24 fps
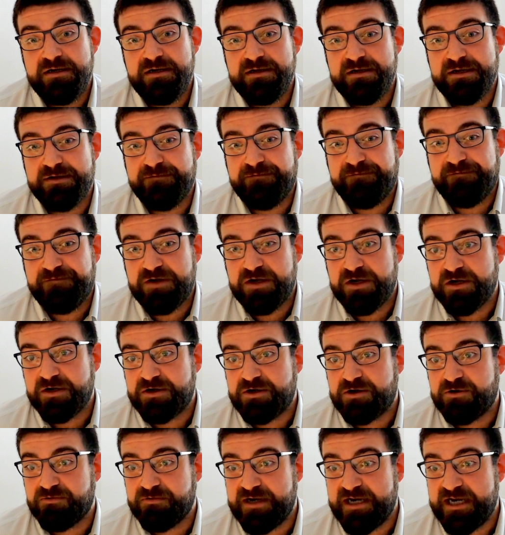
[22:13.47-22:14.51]
If
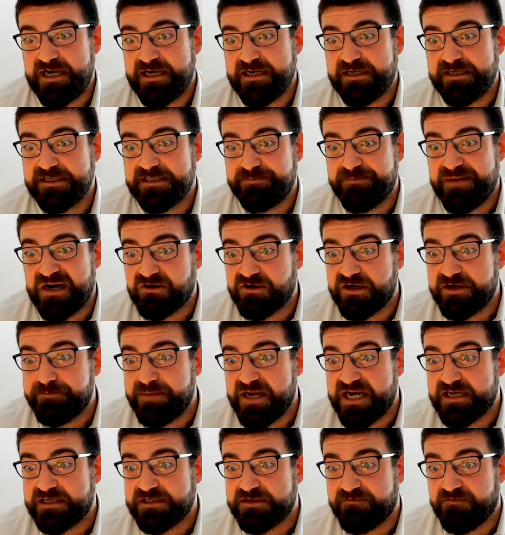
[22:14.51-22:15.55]
Cree and his merry
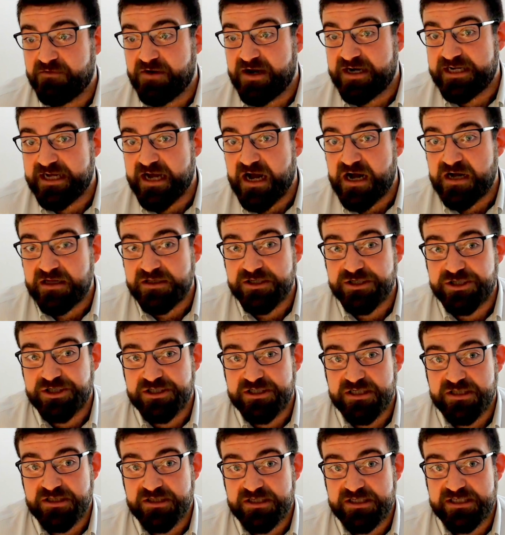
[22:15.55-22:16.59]
band of
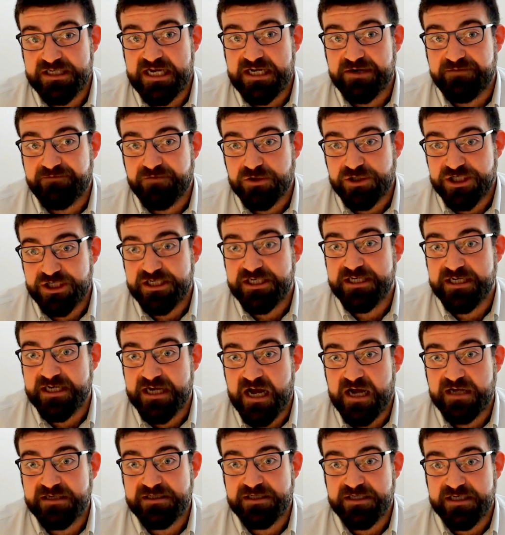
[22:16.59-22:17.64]
radiologists in the state of Virginia
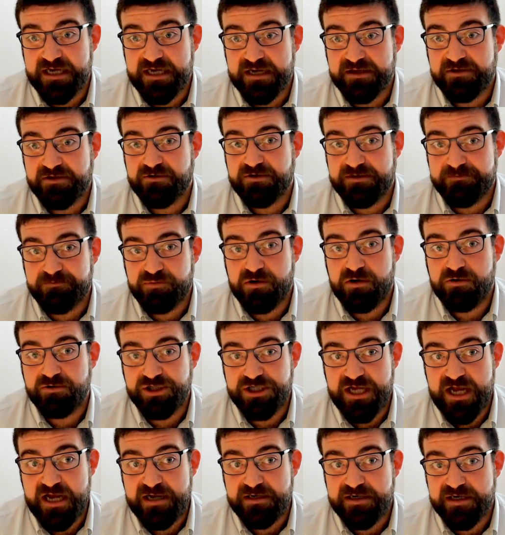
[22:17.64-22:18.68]
got together and
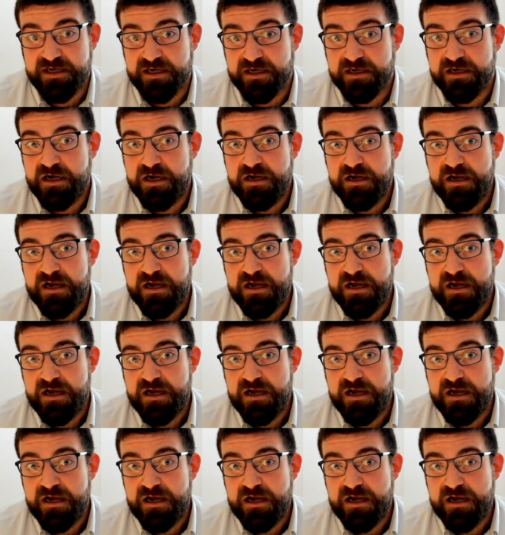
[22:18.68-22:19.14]
approached Aetna,